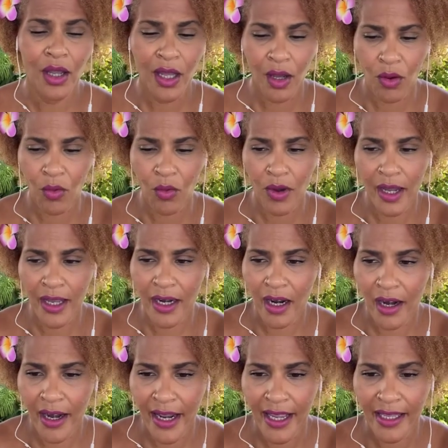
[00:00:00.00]
what our
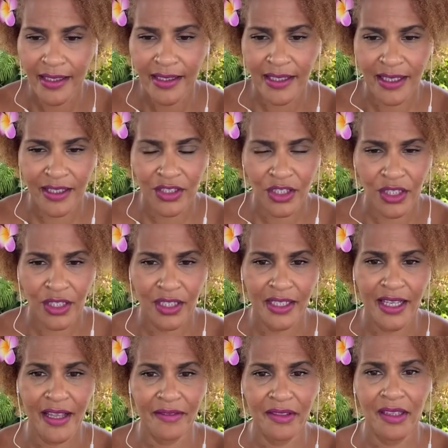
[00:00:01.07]
ancestors
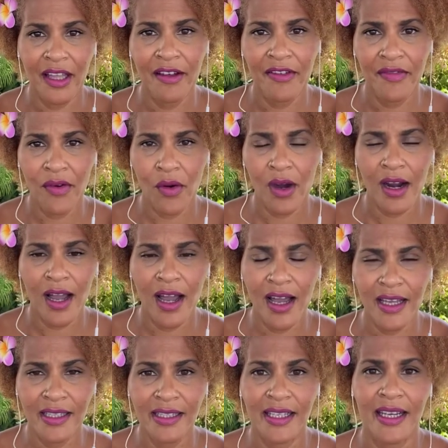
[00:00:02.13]
have left for
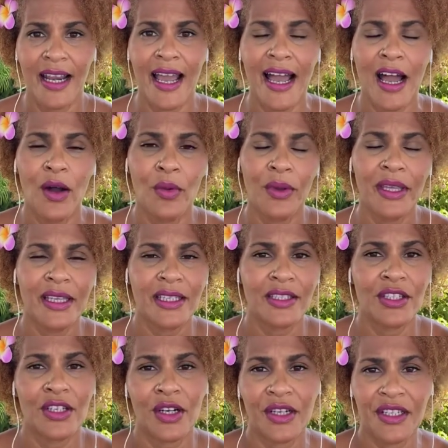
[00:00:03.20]
us and how we can
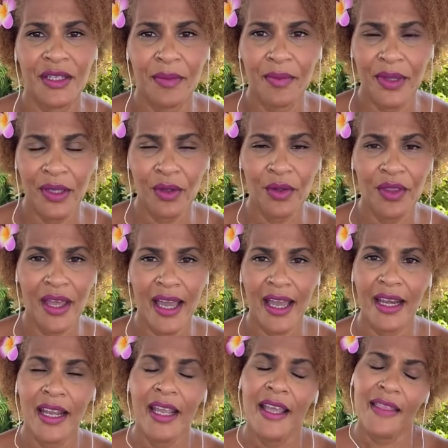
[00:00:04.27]
start to build
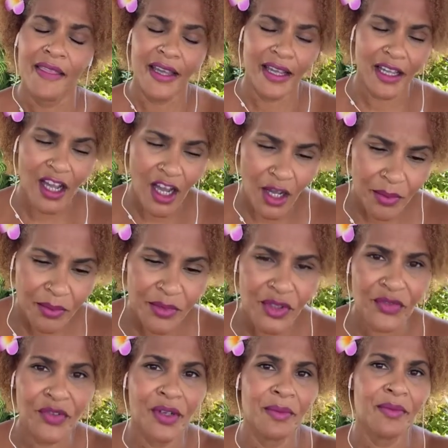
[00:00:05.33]
that comes
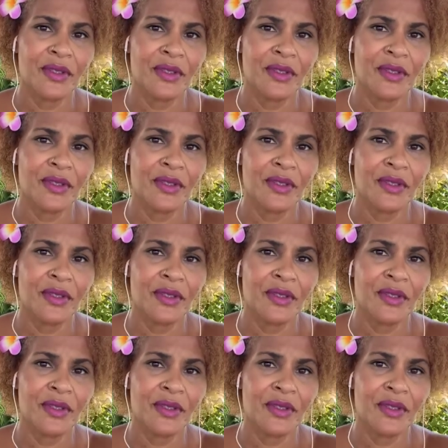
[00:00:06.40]
from,